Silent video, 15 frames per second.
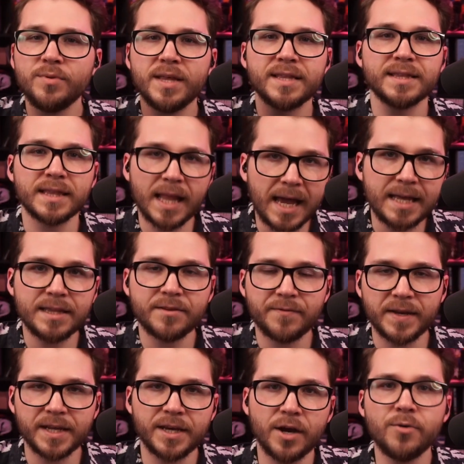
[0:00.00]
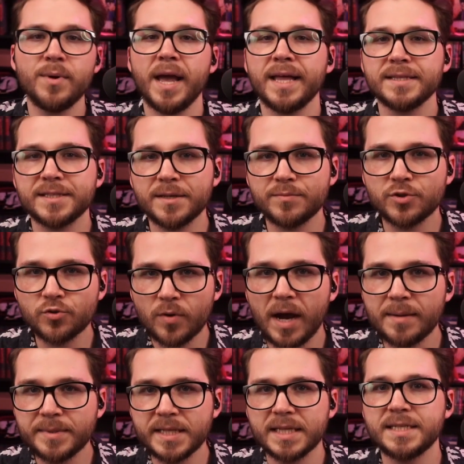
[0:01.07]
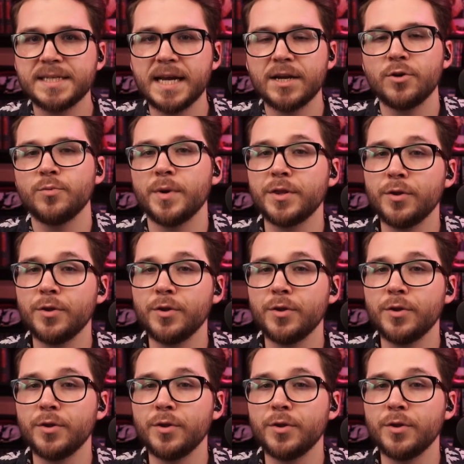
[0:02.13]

then like the video and subscribe to the channel with